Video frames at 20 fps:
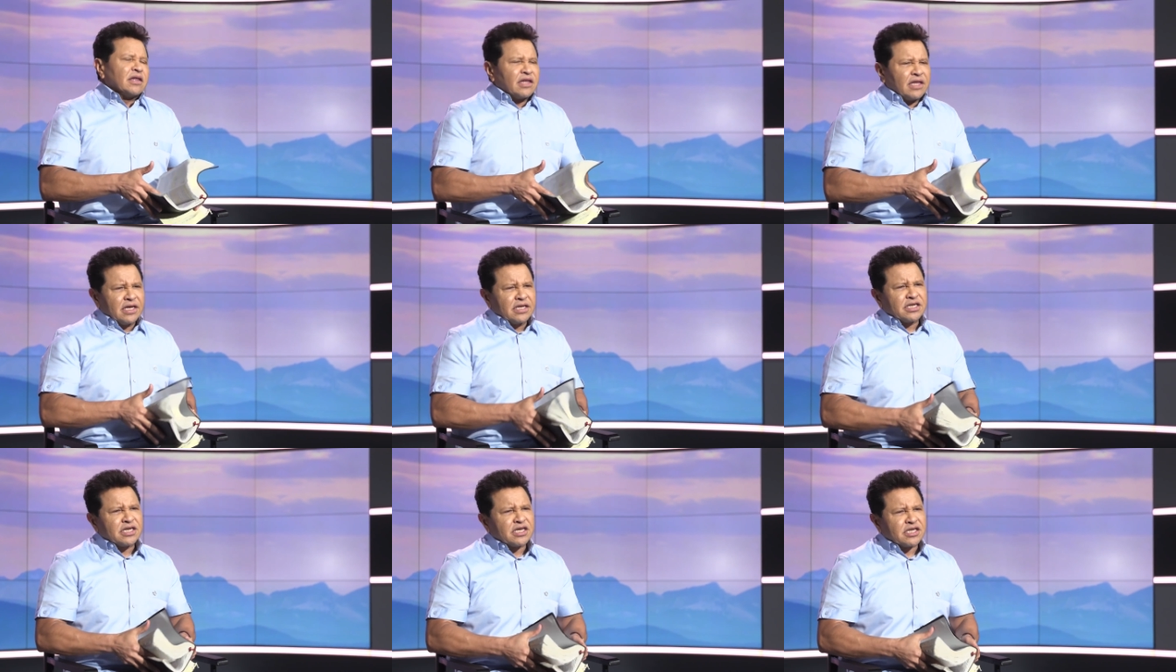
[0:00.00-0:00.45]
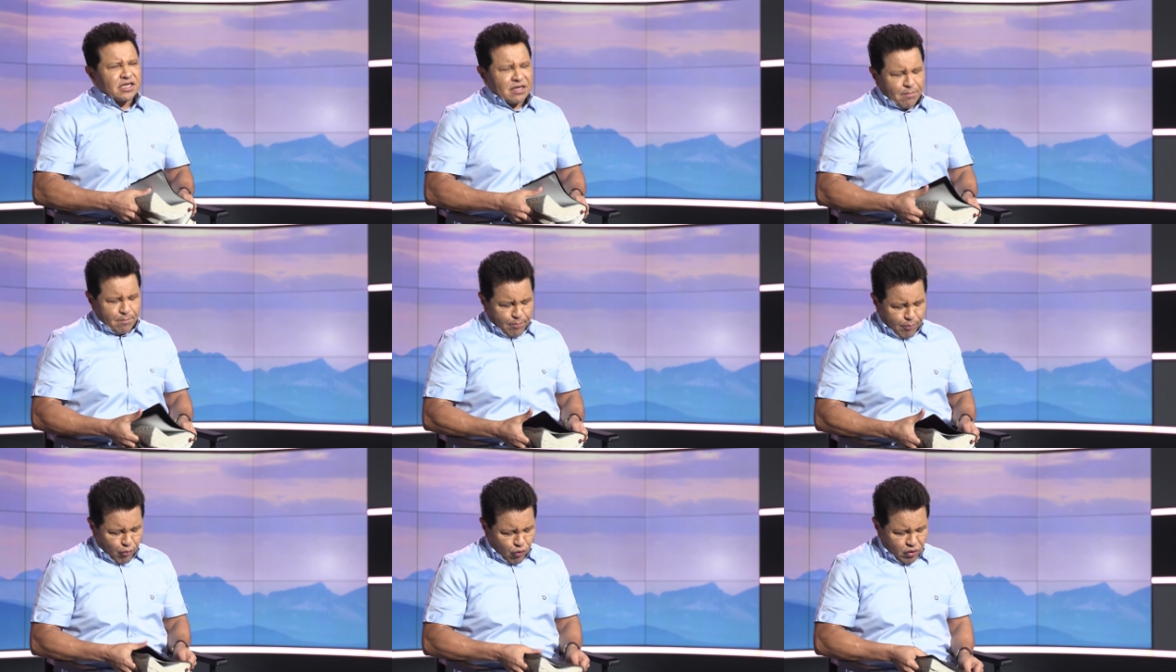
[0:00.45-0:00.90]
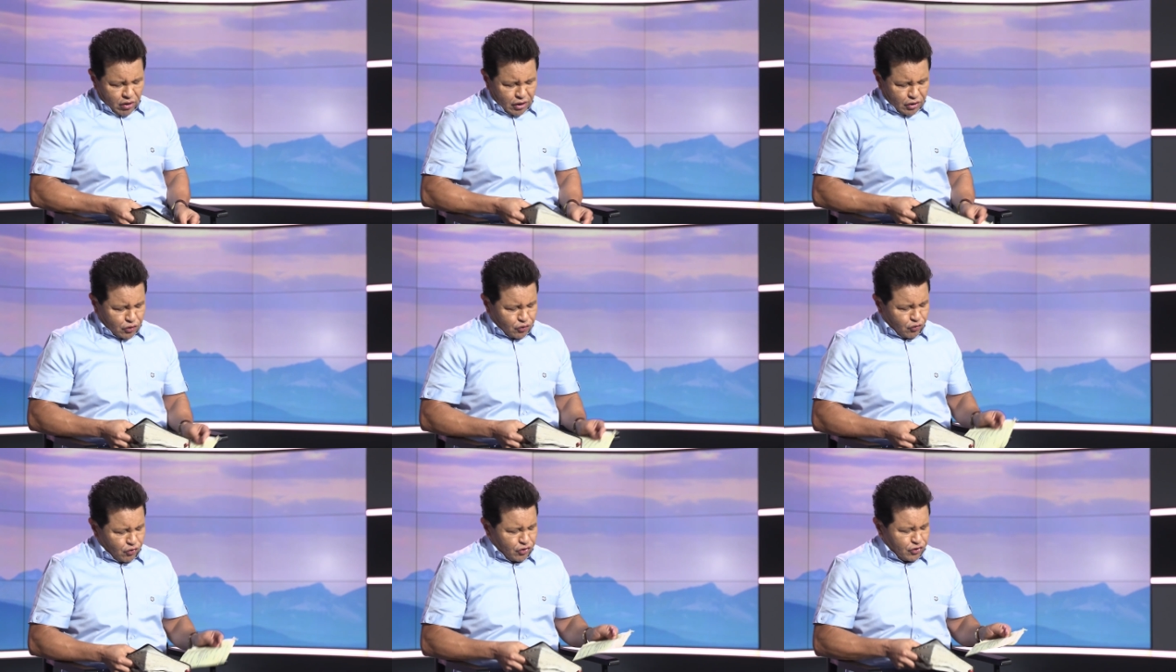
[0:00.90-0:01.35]
This is
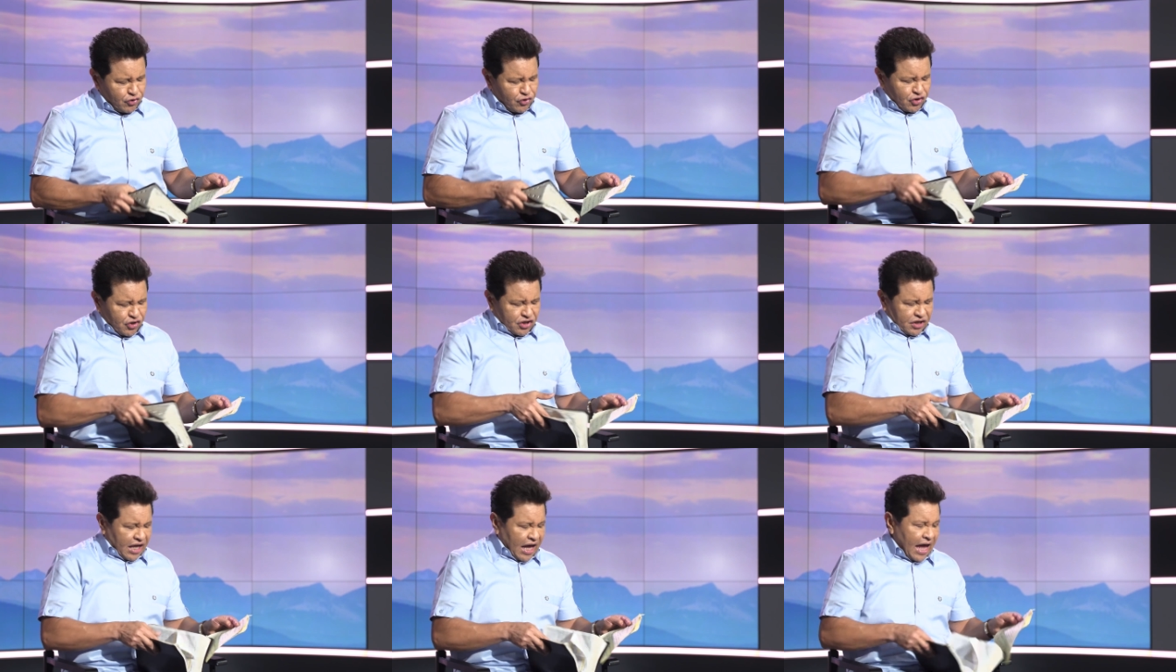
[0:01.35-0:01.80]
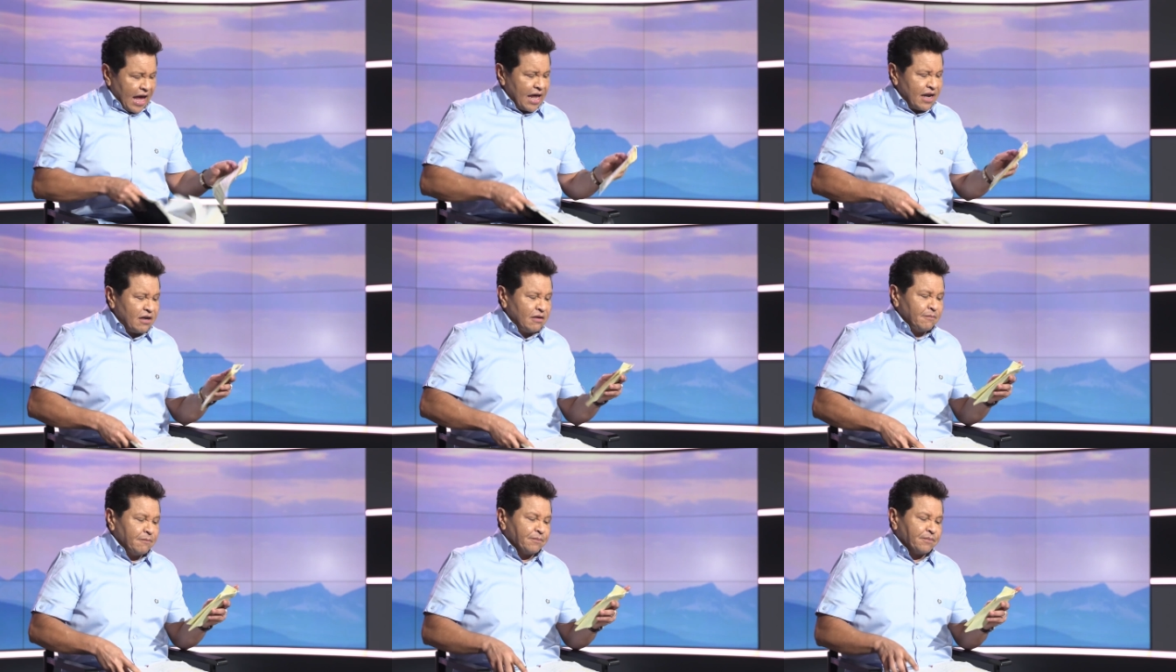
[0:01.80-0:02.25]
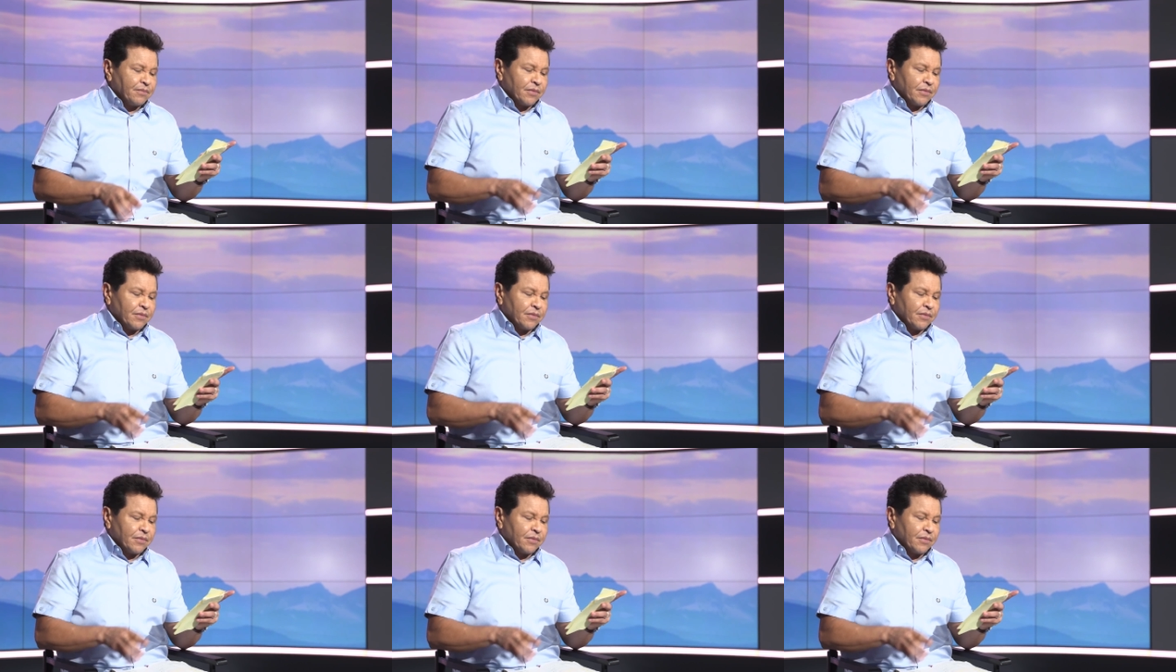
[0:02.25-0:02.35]
important to understand.